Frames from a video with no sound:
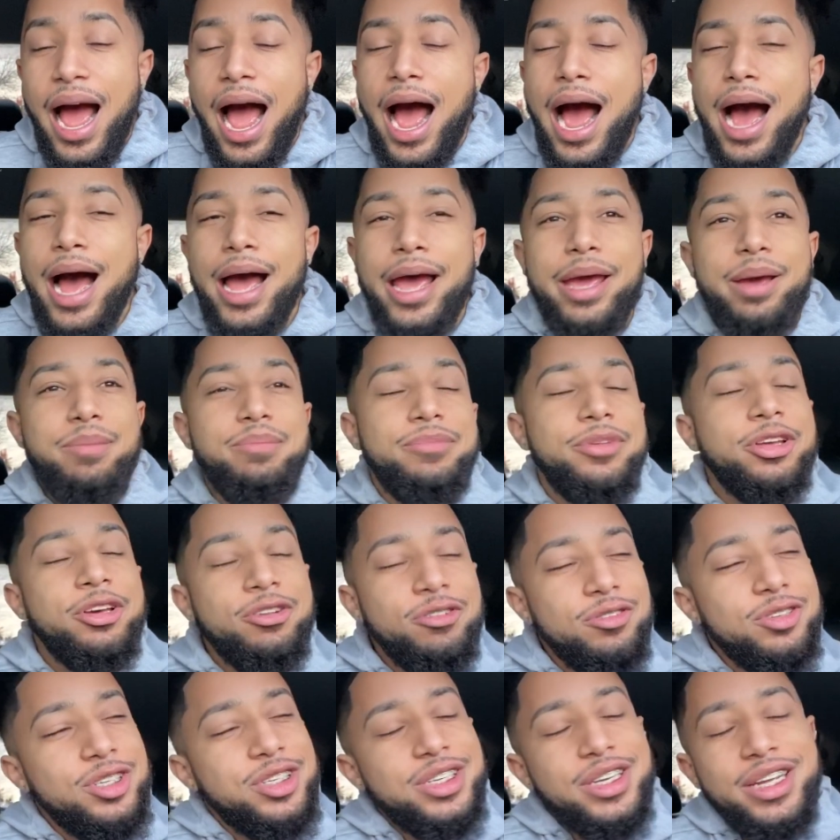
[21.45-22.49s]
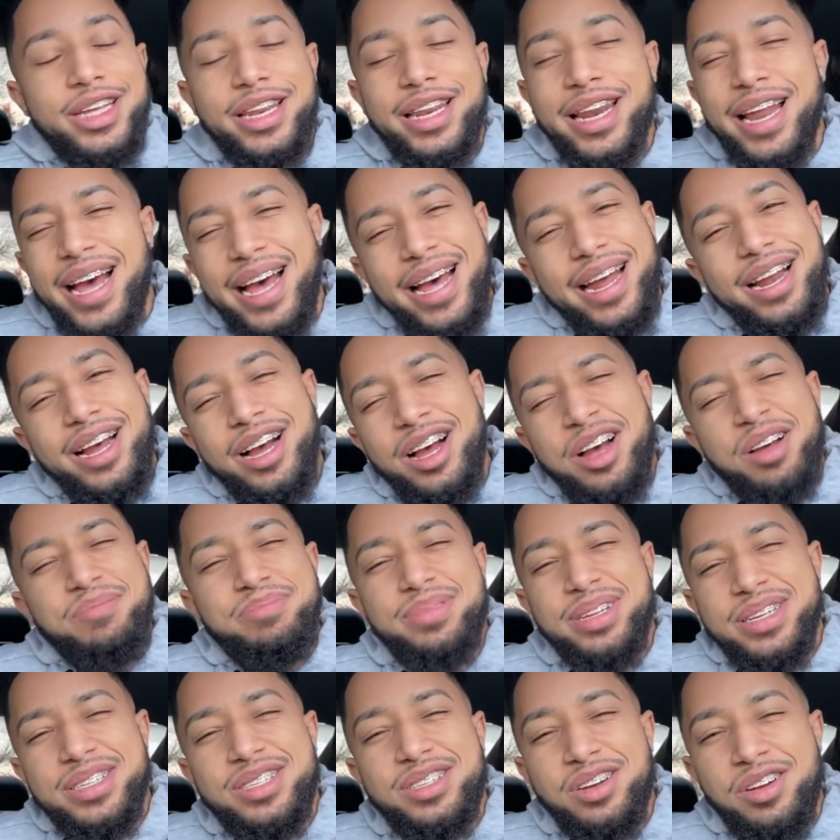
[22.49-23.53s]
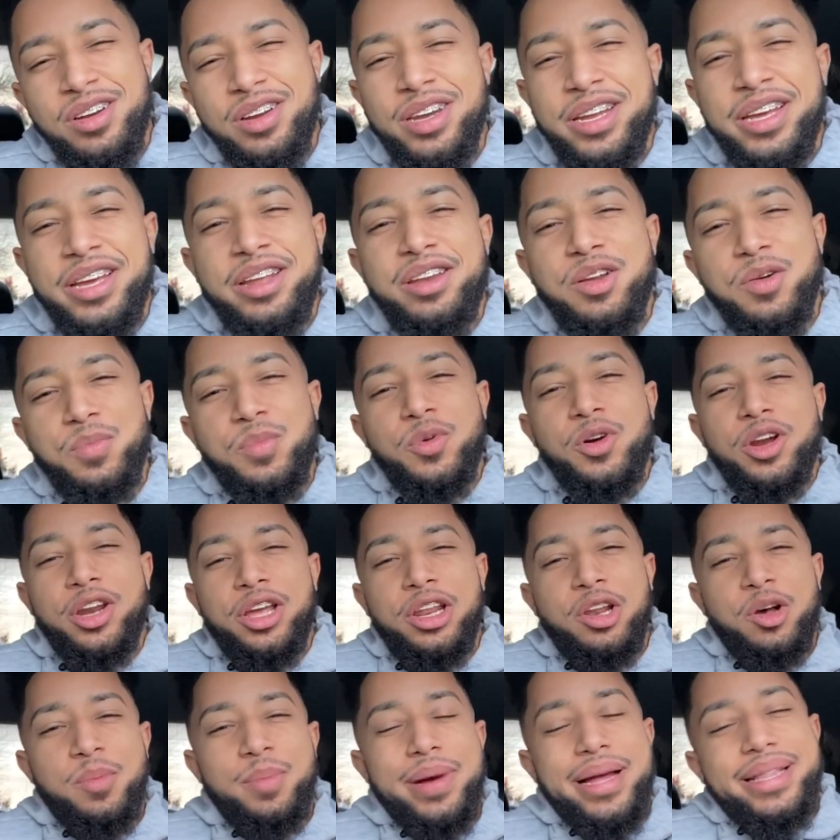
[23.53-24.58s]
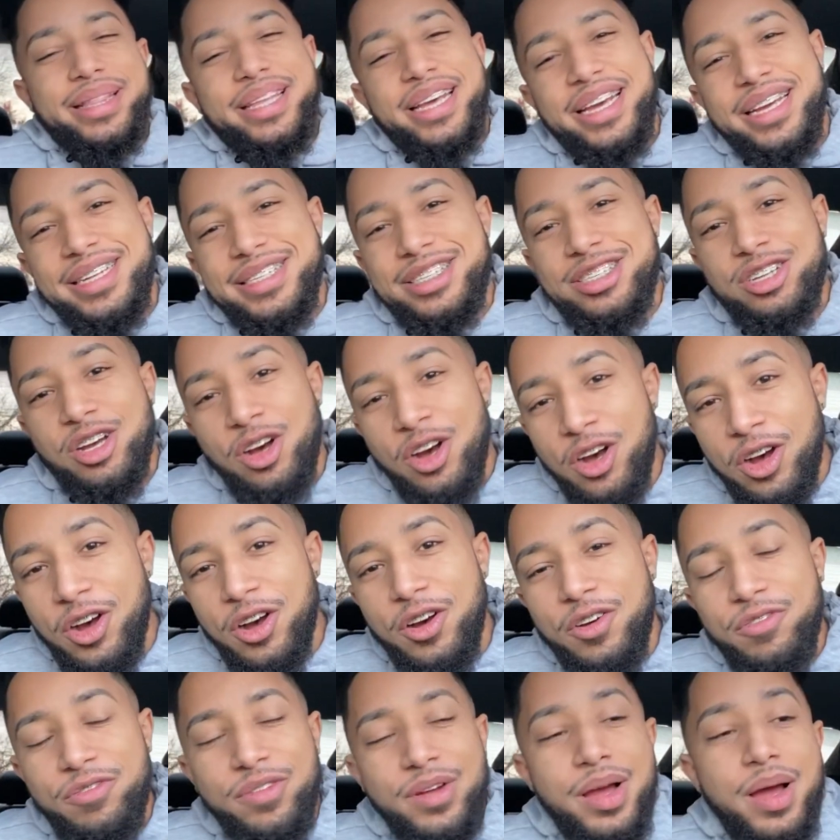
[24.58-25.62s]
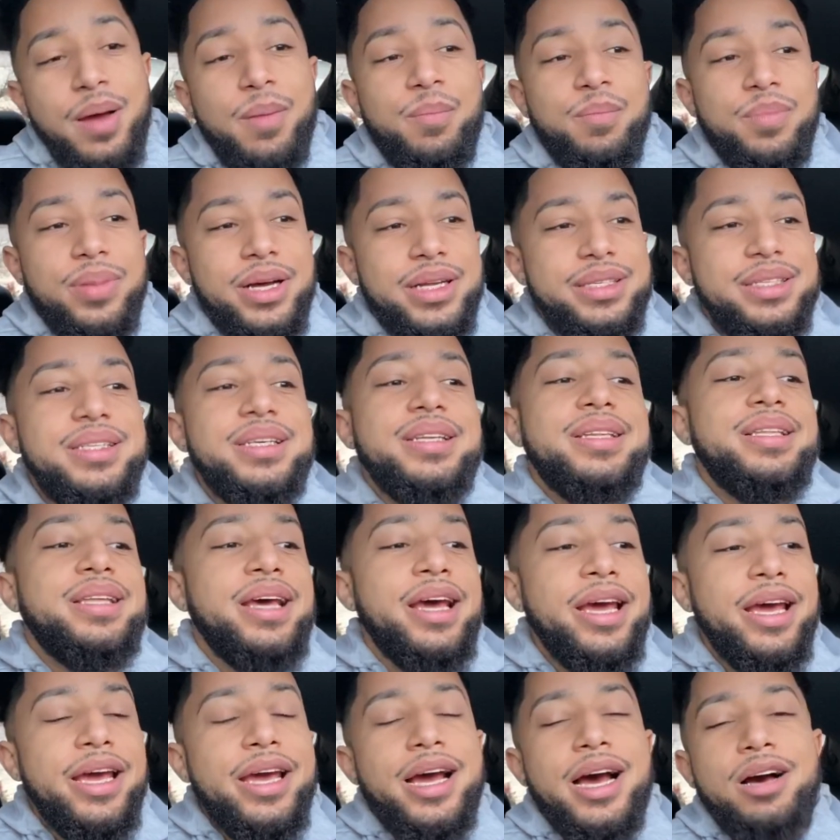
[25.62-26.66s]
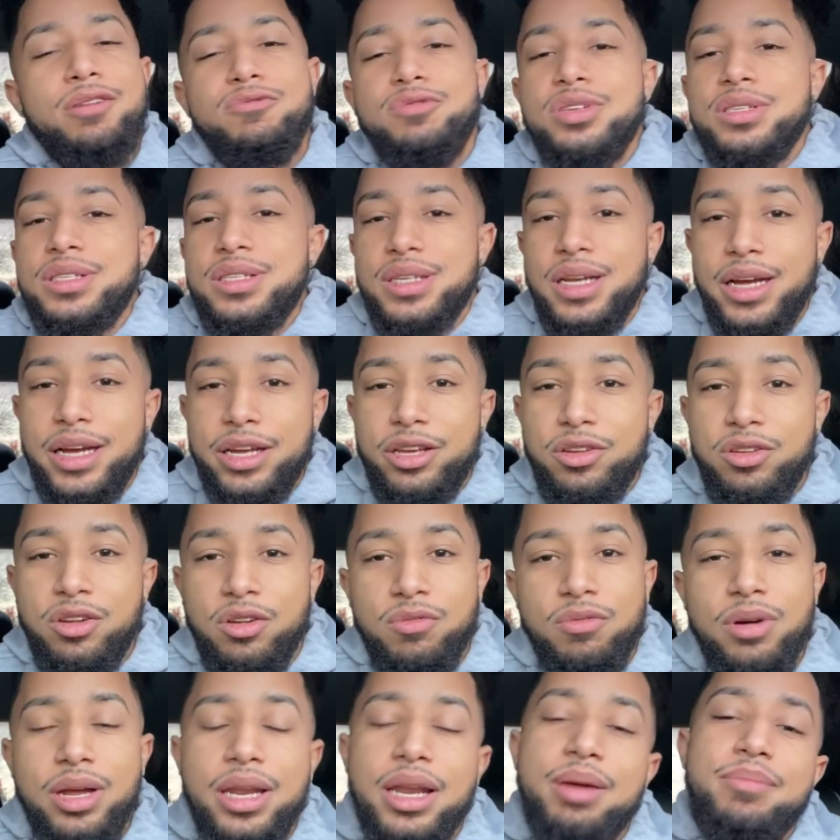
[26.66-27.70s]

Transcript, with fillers: I am usually not up this early in the morning on my days off, but today I was like, you know what?